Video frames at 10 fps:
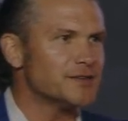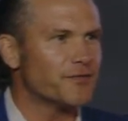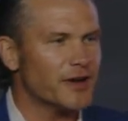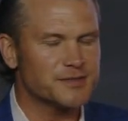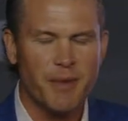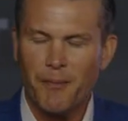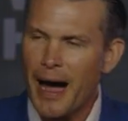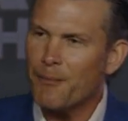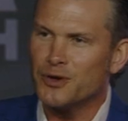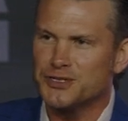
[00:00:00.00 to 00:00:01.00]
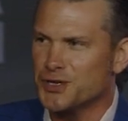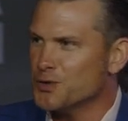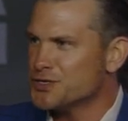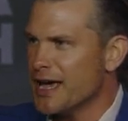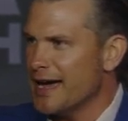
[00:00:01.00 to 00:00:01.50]
and Friends, my mom was so
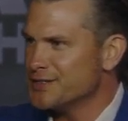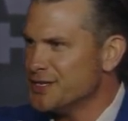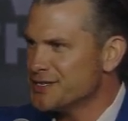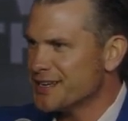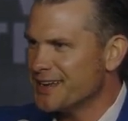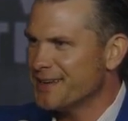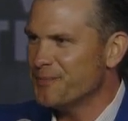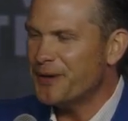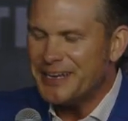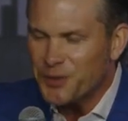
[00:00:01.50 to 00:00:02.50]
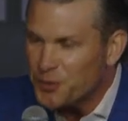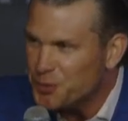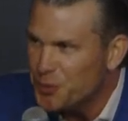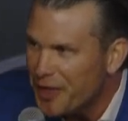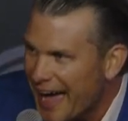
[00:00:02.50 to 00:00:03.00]
sad. She said, Pete, don't
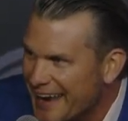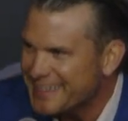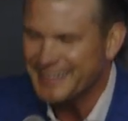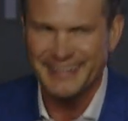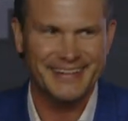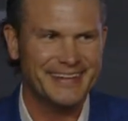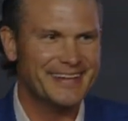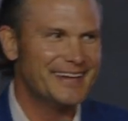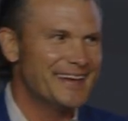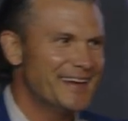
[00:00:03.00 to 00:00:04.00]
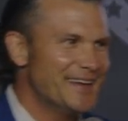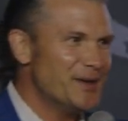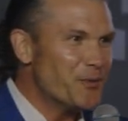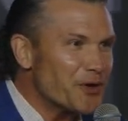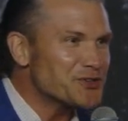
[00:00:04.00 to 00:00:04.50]
do that.
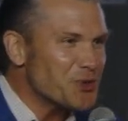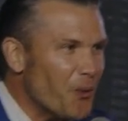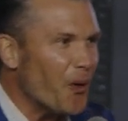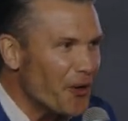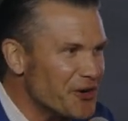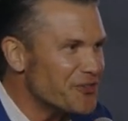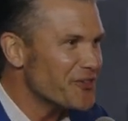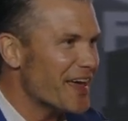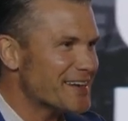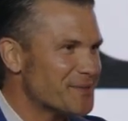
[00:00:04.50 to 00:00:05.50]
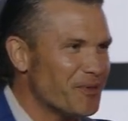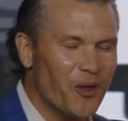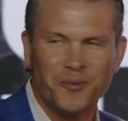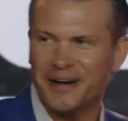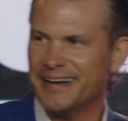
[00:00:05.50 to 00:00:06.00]
You worked so hard for that
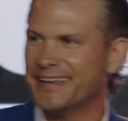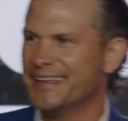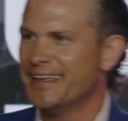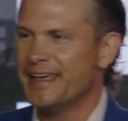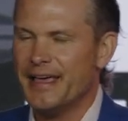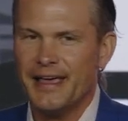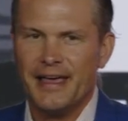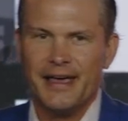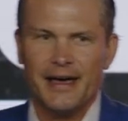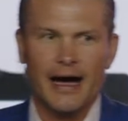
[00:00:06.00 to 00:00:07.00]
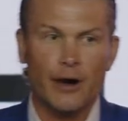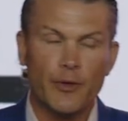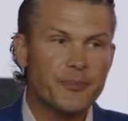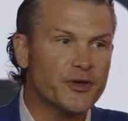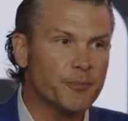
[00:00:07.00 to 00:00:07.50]
diploma. I
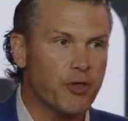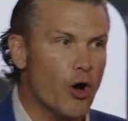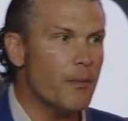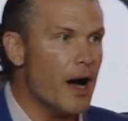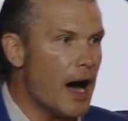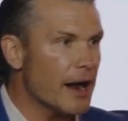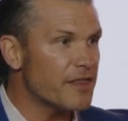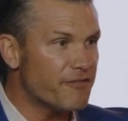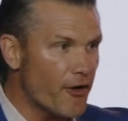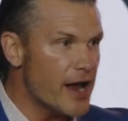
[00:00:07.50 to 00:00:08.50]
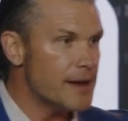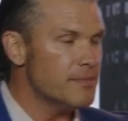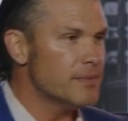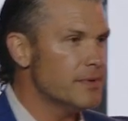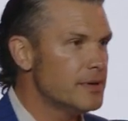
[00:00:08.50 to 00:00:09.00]
ripped the diploma out of the
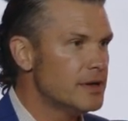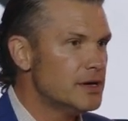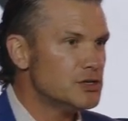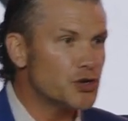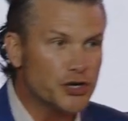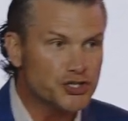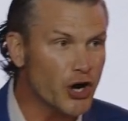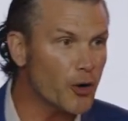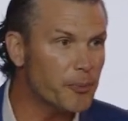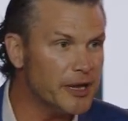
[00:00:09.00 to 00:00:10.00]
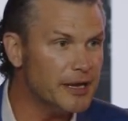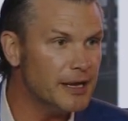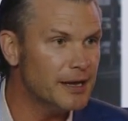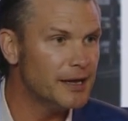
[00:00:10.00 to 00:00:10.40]
frame, took a Sharpie,